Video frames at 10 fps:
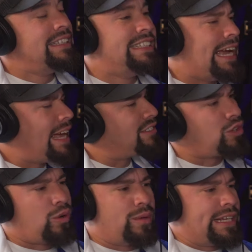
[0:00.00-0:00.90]
Yeah.
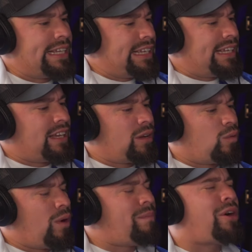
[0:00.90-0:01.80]
So,
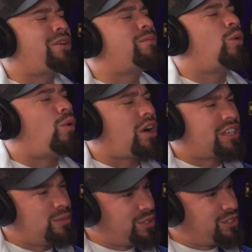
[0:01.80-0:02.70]
what part of
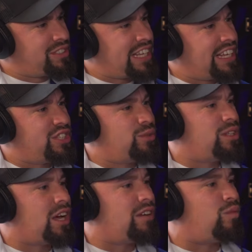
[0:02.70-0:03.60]
Milwaukee would you say you
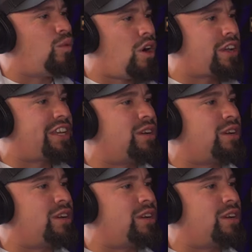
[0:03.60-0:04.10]
love walking